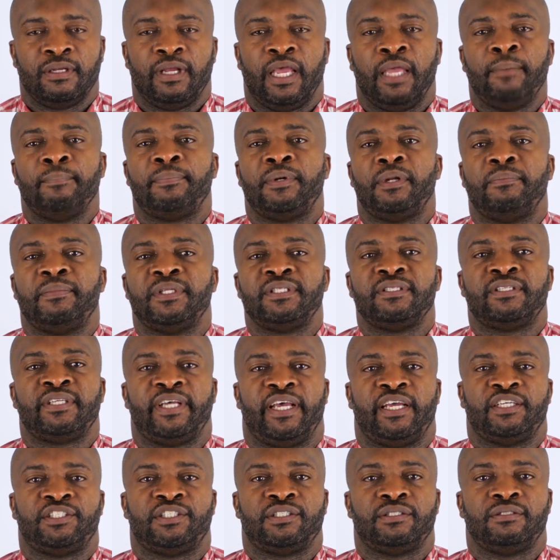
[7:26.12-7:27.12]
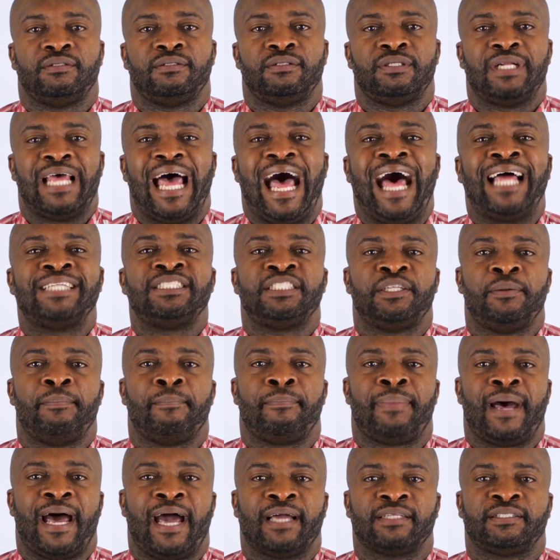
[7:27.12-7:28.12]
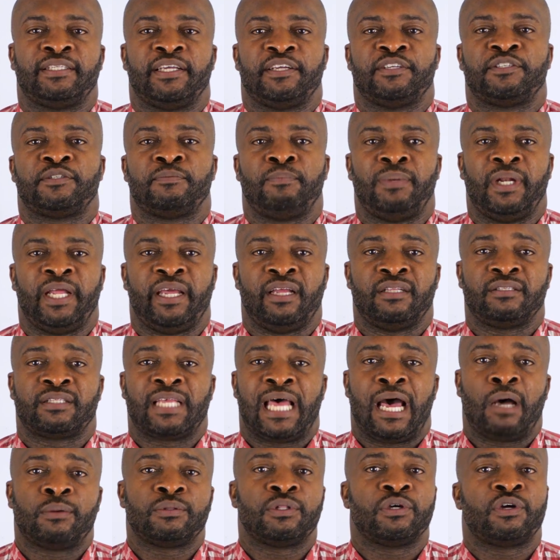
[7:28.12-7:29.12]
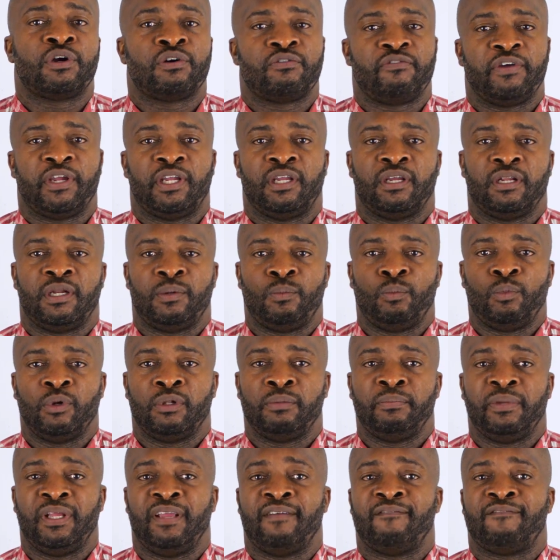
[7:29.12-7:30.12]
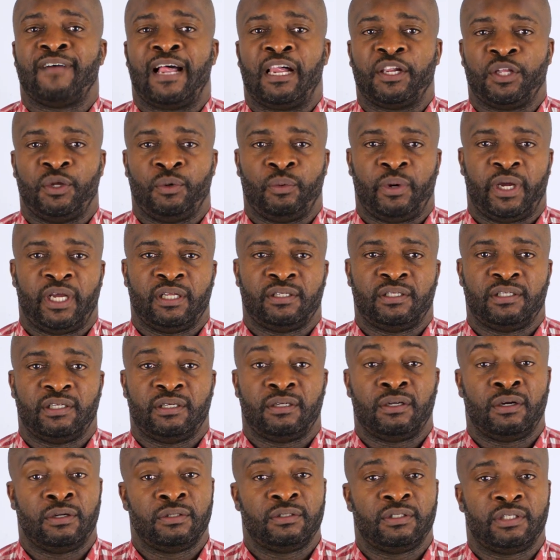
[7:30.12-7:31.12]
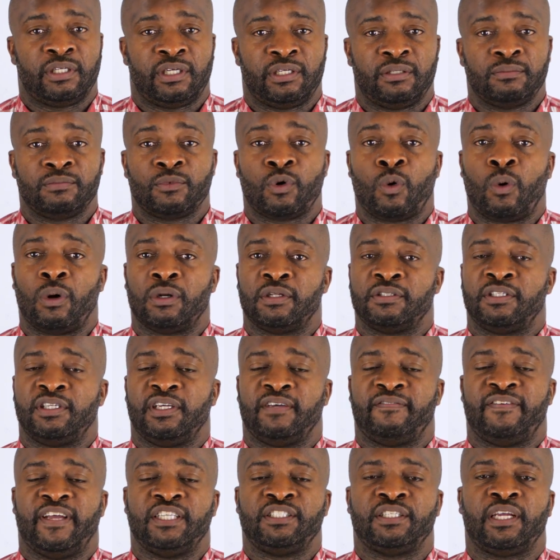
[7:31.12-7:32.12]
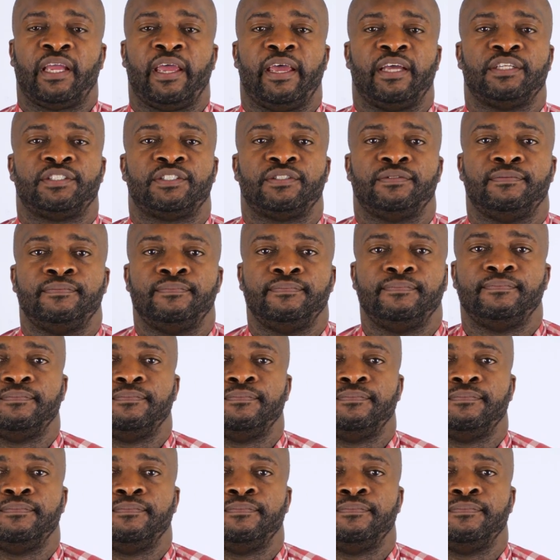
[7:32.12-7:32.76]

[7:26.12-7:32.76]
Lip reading: implementation and impact explains how the curriculum will be evaluated under quality of education.